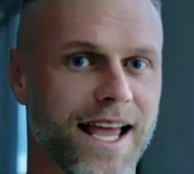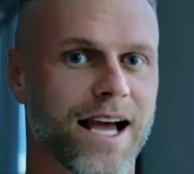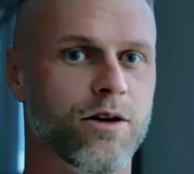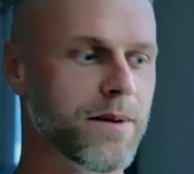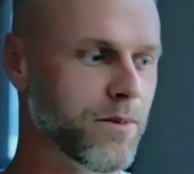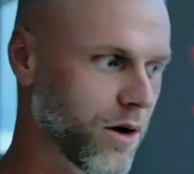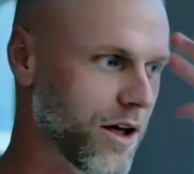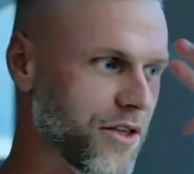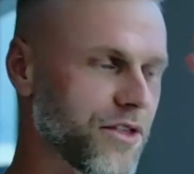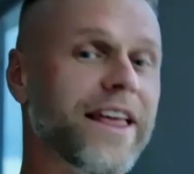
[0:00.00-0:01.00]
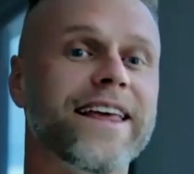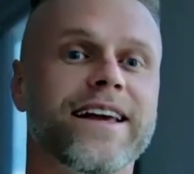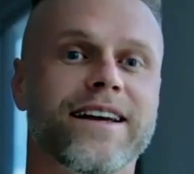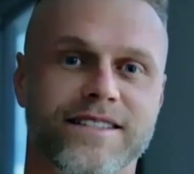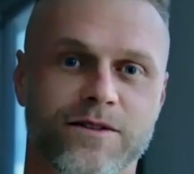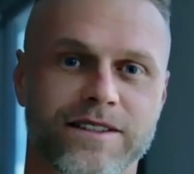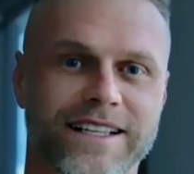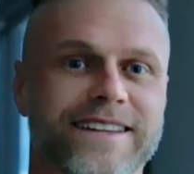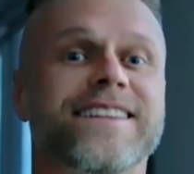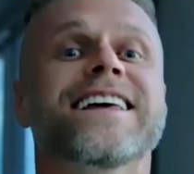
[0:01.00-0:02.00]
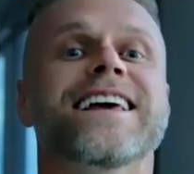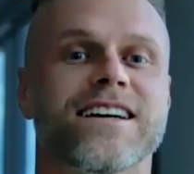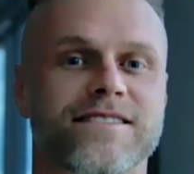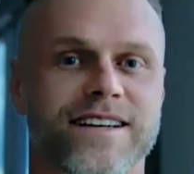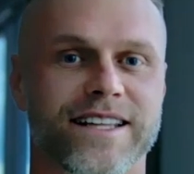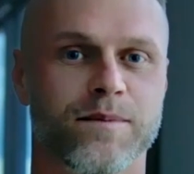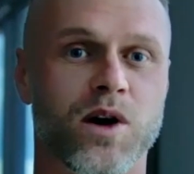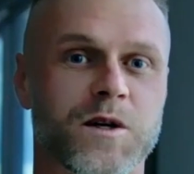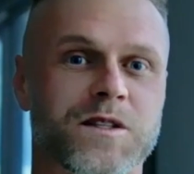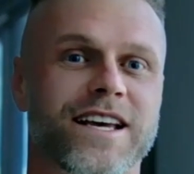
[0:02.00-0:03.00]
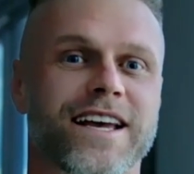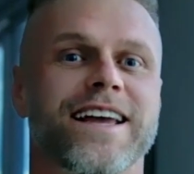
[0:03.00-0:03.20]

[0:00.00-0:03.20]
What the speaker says: How are people thinking differently, thinking outside the box,